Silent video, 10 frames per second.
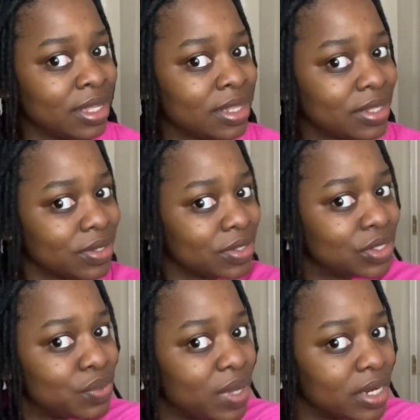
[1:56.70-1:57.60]
little
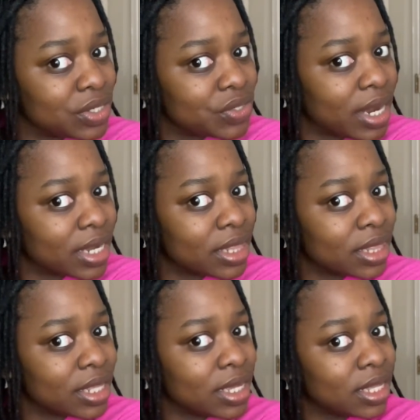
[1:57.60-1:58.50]
two-headed dragon
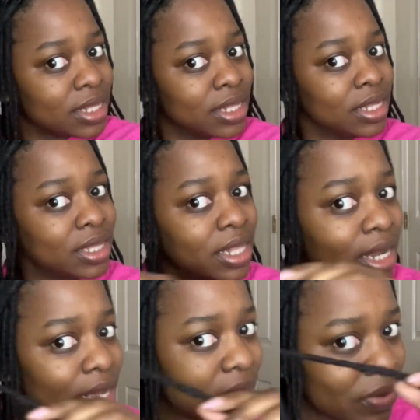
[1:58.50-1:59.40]
thing that I
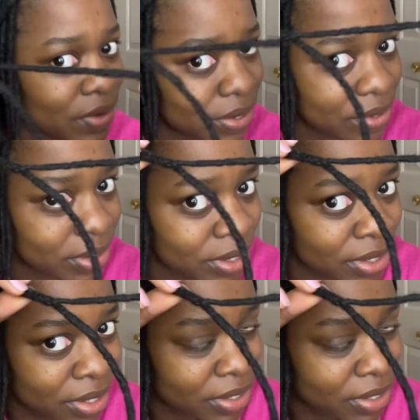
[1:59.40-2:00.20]
got going on.